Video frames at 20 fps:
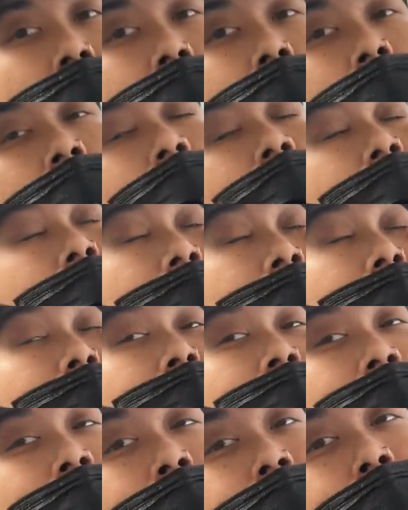All right, guys,
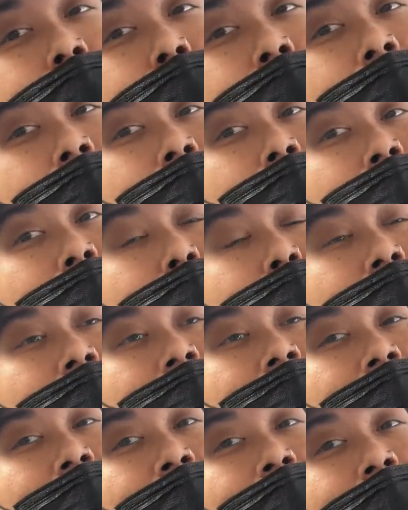I'm probably gonna be
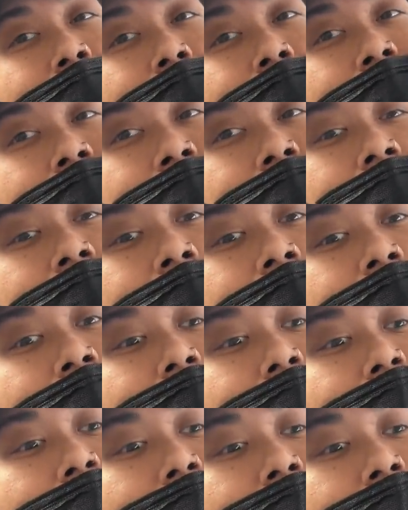here all day.